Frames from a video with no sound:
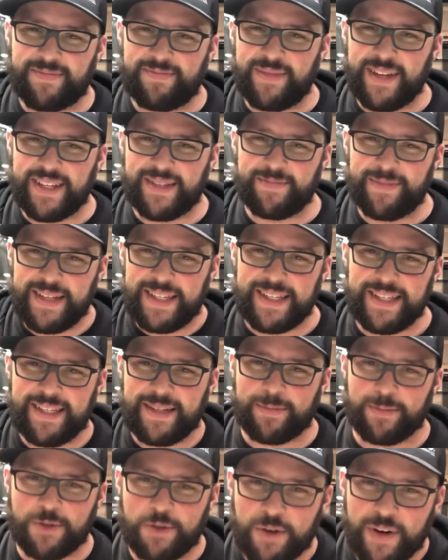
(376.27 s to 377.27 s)
it's missing
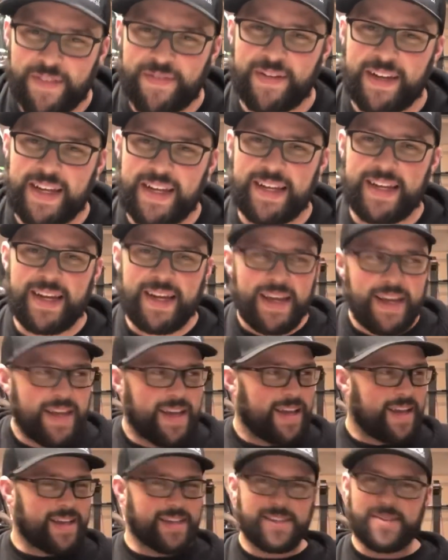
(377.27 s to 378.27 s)
some drifting
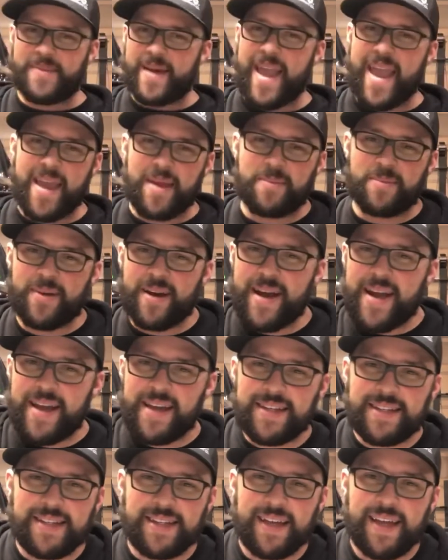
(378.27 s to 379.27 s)
and some
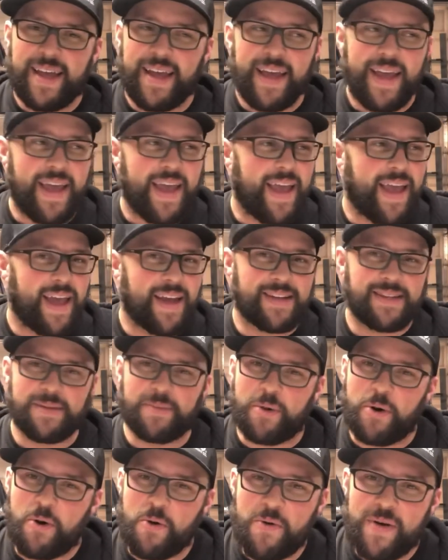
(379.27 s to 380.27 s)
handbrakes and some
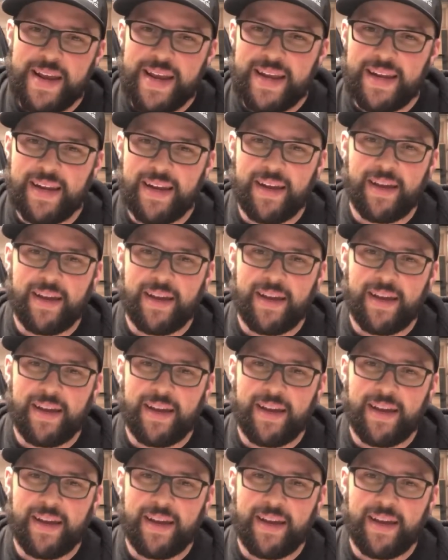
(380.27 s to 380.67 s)
hooning.